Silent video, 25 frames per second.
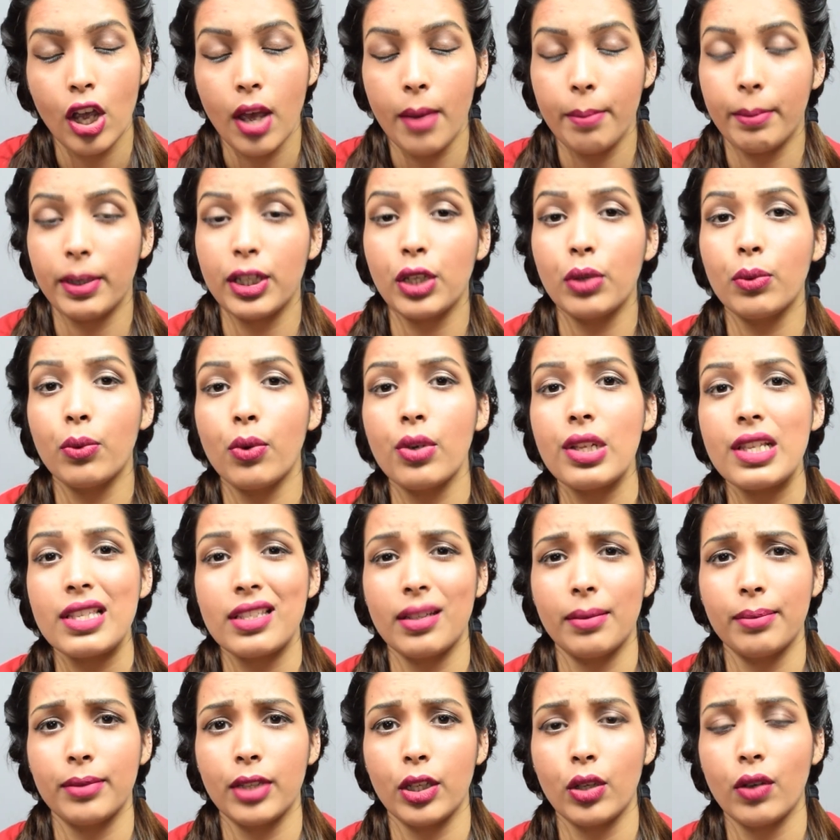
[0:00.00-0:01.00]
but you want
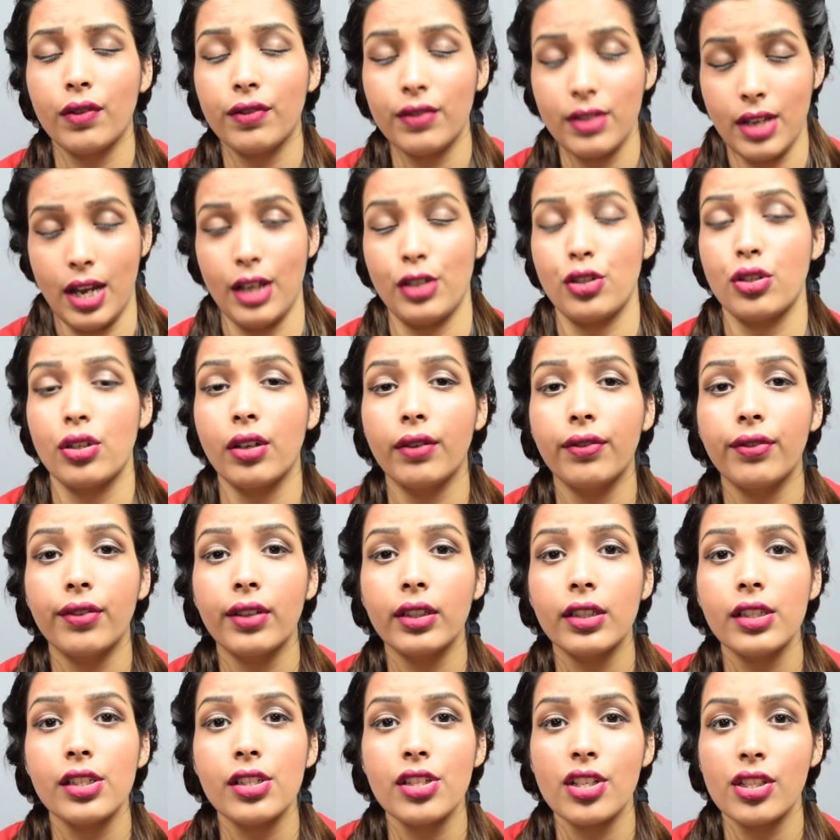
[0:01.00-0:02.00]
something of natural
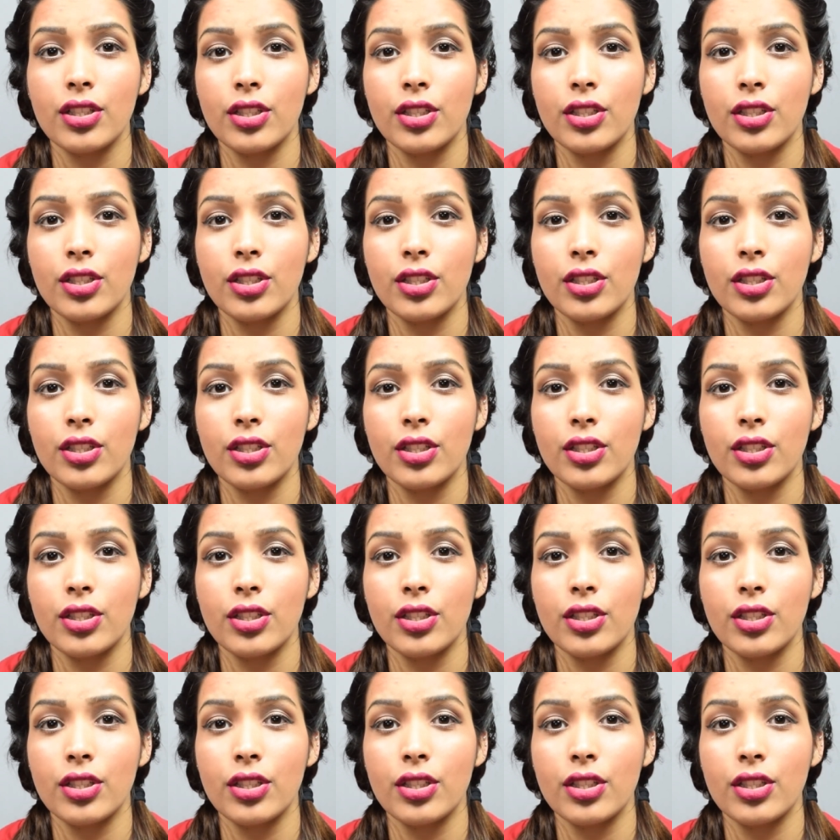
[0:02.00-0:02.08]
finish,